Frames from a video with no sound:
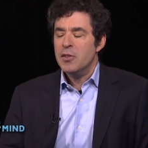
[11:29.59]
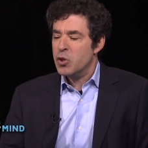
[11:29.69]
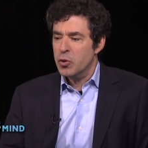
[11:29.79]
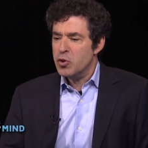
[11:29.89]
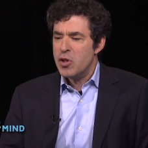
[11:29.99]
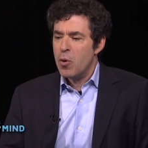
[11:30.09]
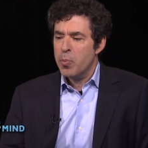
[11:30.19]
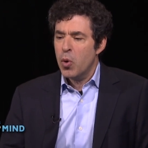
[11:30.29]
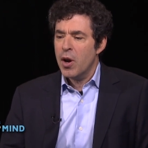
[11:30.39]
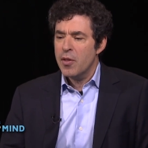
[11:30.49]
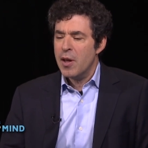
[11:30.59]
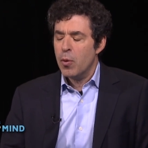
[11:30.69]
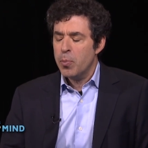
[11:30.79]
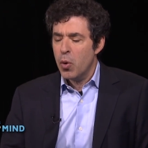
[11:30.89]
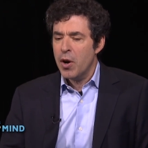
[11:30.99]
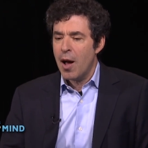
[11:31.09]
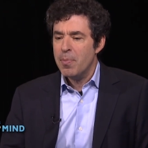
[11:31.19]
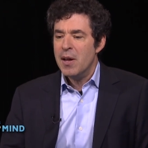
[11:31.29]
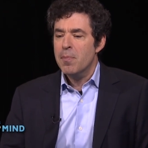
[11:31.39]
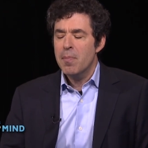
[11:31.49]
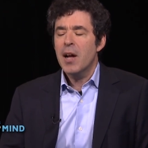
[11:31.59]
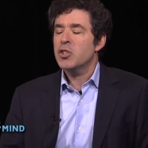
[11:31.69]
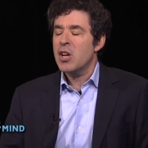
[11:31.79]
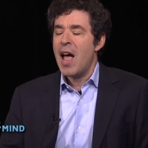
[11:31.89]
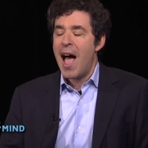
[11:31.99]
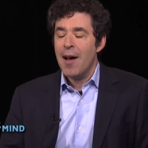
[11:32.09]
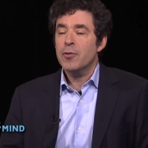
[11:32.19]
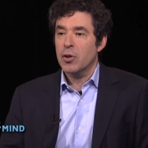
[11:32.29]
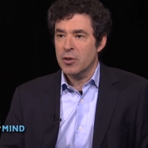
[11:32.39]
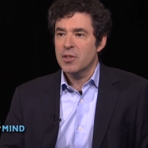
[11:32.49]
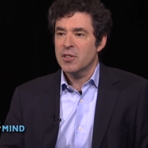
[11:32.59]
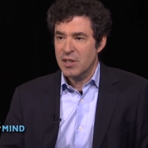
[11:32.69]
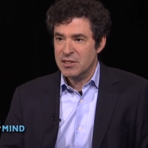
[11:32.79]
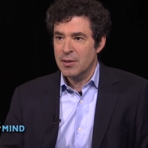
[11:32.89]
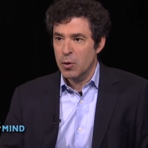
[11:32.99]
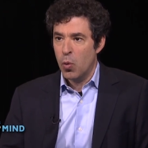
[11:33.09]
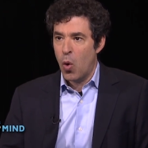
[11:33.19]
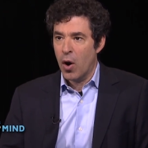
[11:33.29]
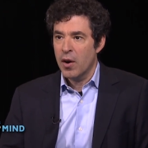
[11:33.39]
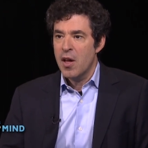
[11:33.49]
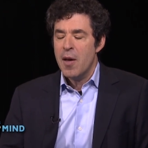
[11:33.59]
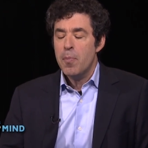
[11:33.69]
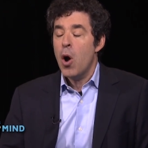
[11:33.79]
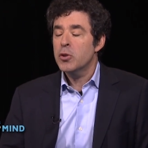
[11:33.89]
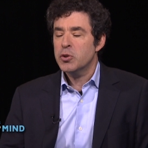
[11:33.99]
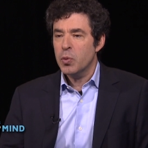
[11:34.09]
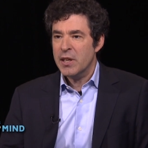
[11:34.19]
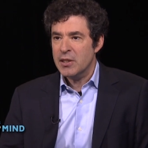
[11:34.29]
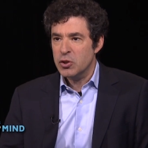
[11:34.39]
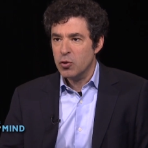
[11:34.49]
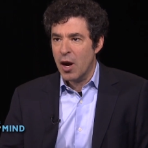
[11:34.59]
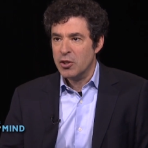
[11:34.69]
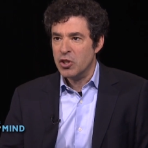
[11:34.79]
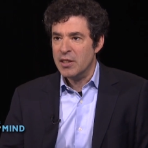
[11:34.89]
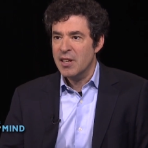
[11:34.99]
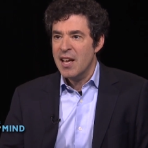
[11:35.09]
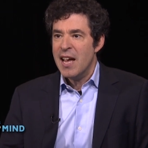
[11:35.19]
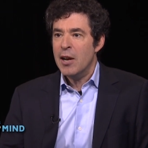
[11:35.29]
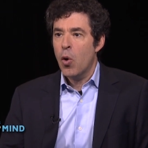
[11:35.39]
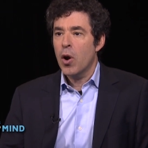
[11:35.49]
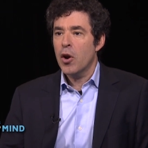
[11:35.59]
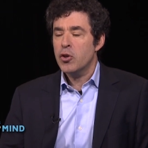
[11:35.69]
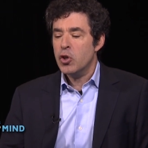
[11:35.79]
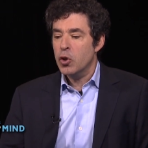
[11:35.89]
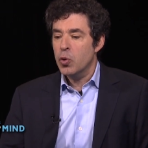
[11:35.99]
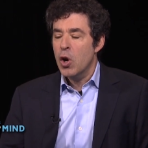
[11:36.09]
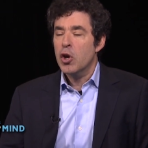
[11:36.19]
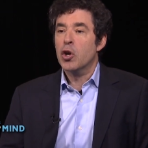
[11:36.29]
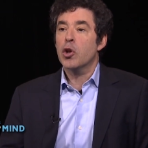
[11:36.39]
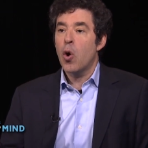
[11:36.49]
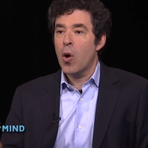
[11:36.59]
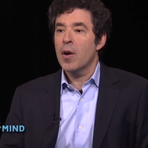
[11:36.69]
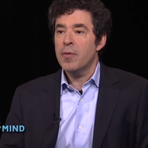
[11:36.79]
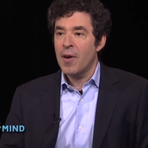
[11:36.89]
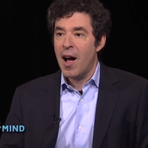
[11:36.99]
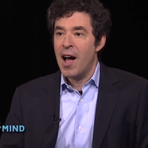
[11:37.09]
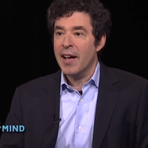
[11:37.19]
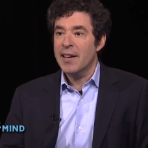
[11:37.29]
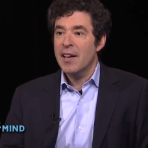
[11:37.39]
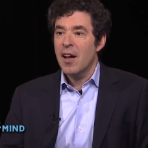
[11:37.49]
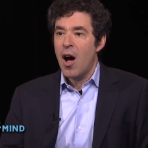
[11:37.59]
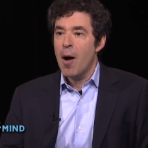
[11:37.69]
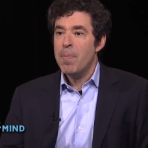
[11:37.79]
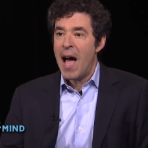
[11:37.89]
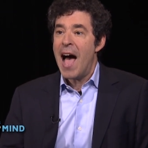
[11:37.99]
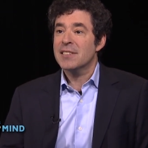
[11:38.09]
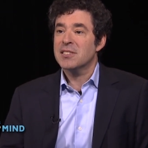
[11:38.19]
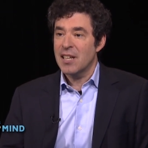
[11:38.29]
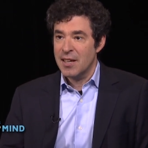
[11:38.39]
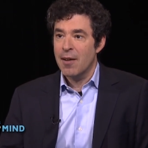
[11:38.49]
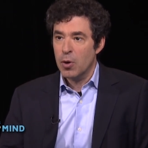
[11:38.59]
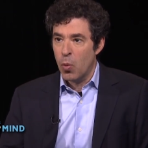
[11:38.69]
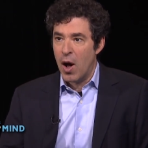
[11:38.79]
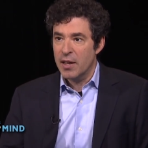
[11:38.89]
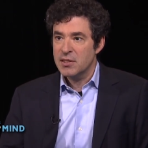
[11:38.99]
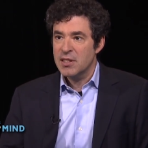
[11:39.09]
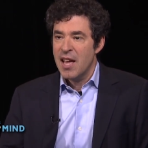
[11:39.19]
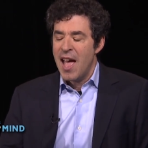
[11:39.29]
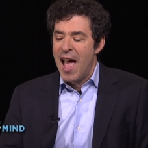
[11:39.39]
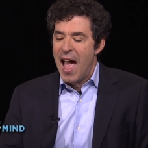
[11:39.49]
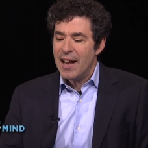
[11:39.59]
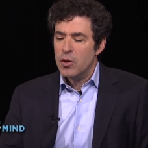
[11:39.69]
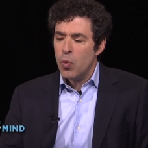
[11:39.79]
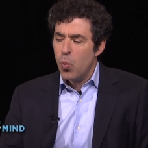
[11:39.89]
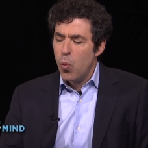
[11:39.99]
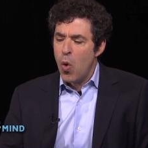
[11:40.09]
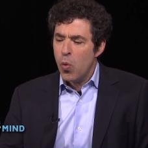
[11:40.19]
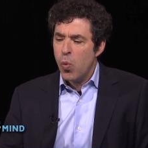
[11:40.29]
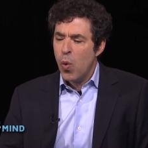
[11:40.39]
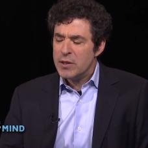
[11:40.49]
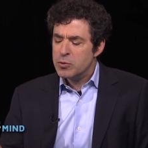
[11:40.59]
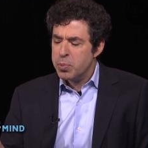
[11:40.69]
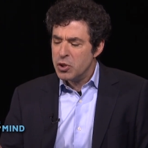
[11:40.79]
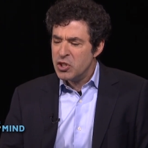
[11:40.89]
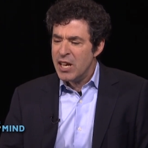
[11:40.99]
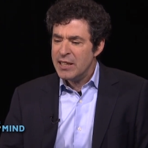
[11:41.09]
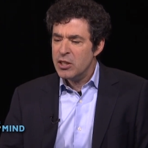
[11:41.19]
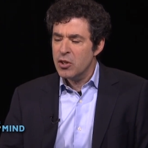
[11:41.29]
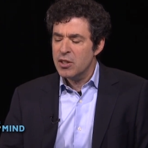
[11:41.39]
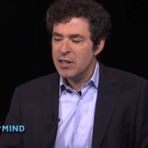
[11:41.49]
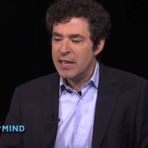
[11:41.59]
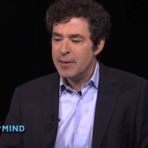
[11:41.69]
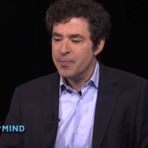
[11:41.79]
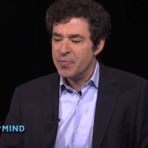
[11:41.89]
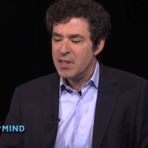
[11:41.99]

to, they were put up, they were put up much after the Civil War, post Reconstruction, in order to glorify a past that never was. And what's particularly